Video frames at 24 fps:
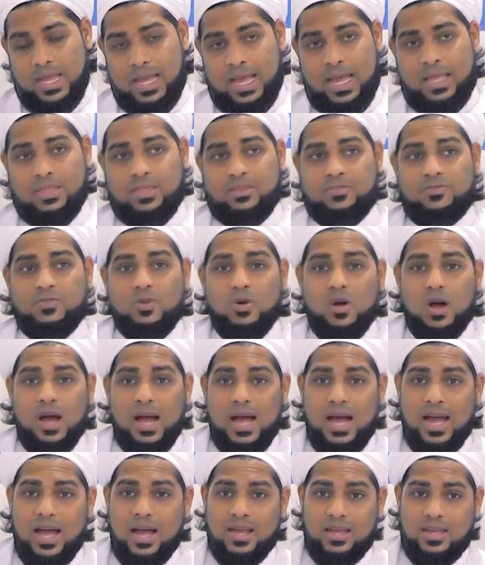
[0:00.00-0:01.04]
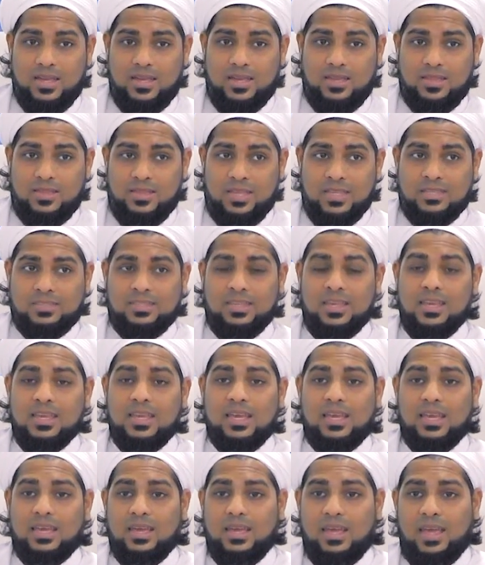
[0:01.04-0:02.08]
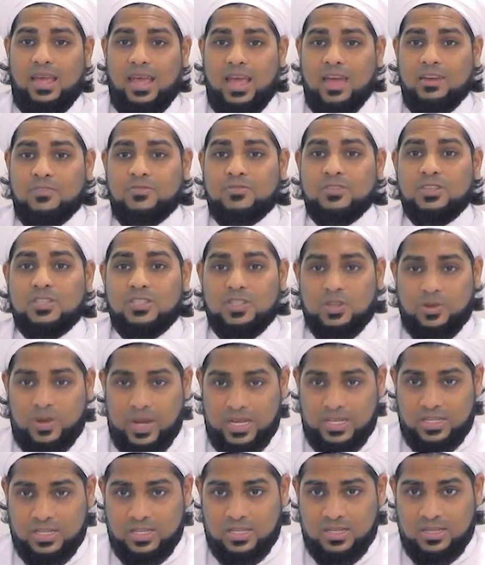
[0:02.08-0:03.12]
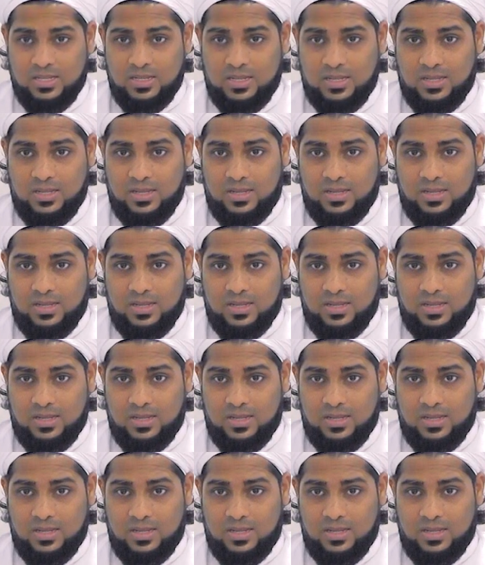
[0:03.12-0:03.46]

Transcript: And the fuqaha, they say every direction.